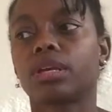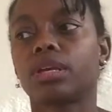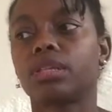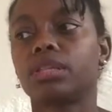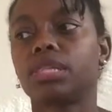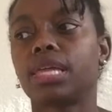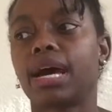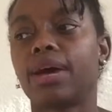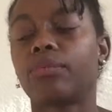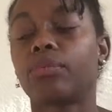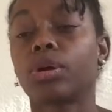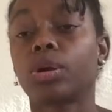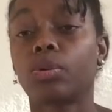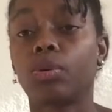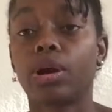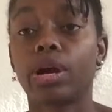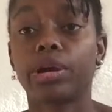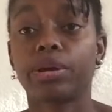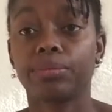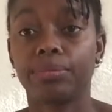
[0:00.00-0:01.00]
that
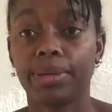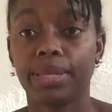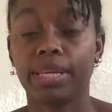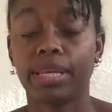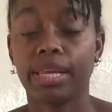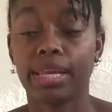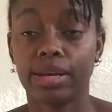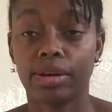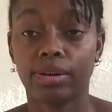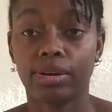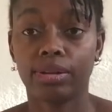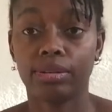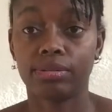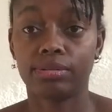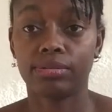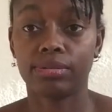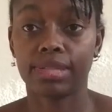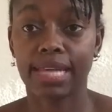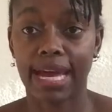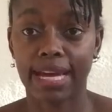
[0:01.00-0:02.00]
required me to get on
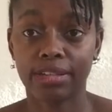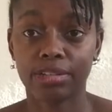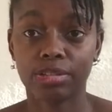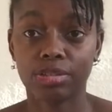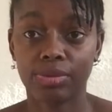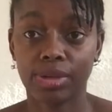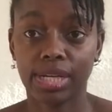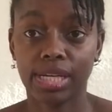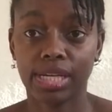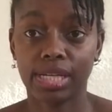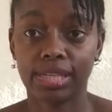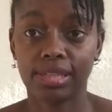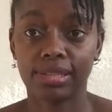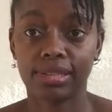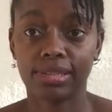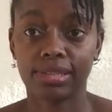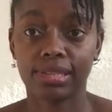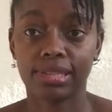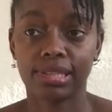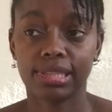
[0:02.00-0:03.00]
that train,
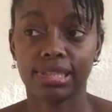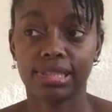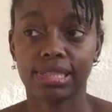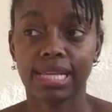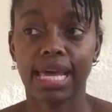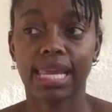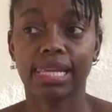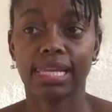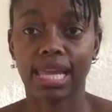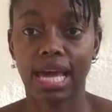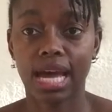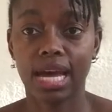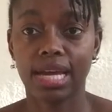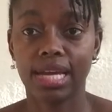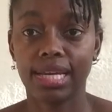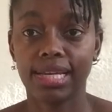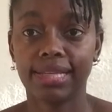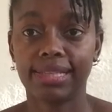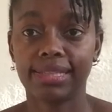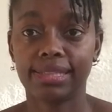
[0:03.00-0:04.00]
that
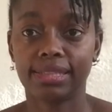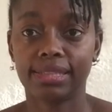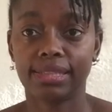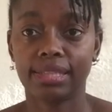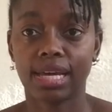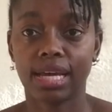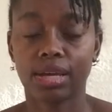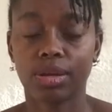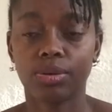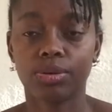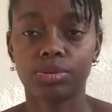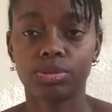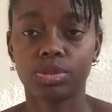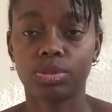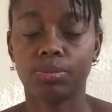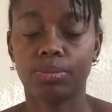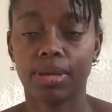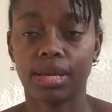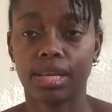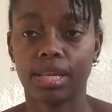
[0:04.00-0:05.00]
line that goes through
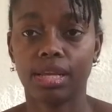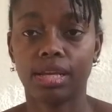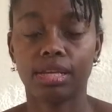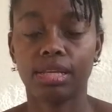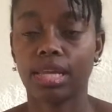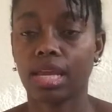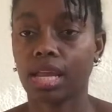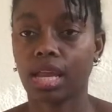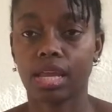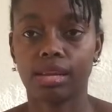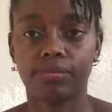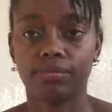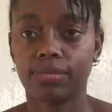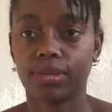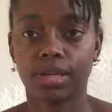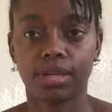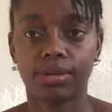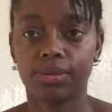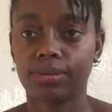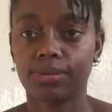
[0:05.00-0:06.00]
Manning, like
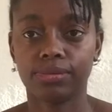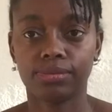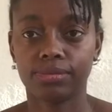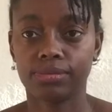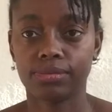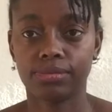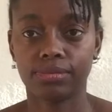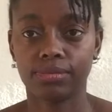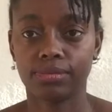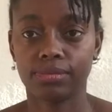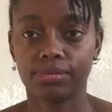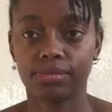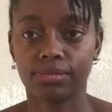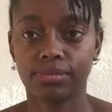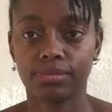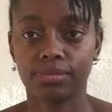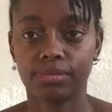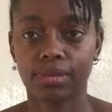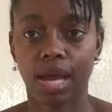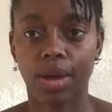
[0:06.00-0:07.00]
no,
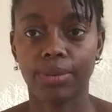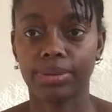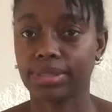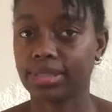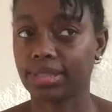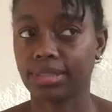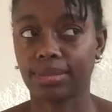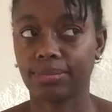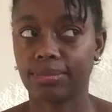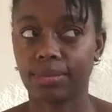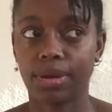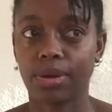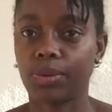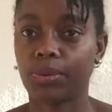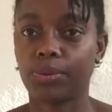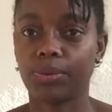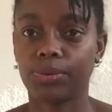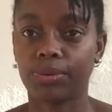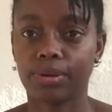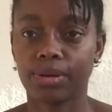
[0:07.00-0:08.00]
I would tell them no.
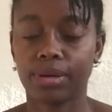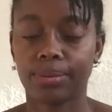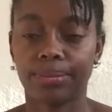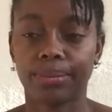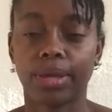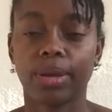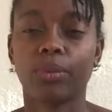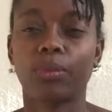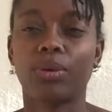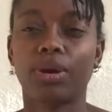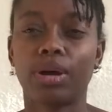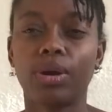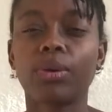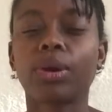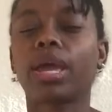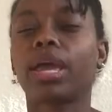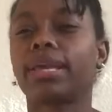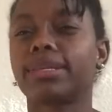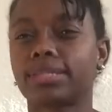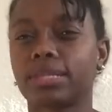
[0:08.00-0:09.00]
I'm like, well,
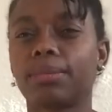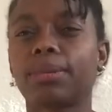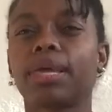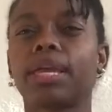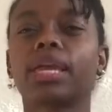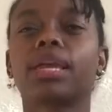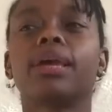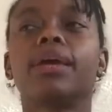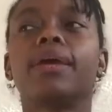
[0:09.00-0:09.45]
okay. So I'm like,